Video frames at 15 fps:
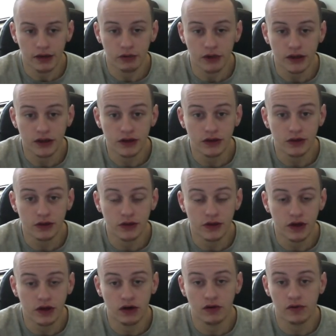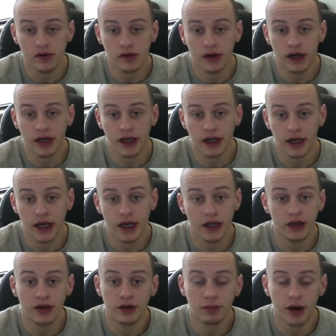Once you start overtraining
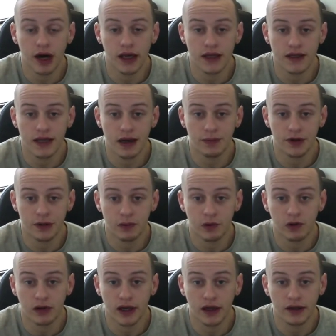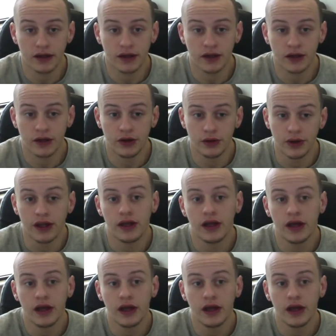again, your body is that much more likely to do it.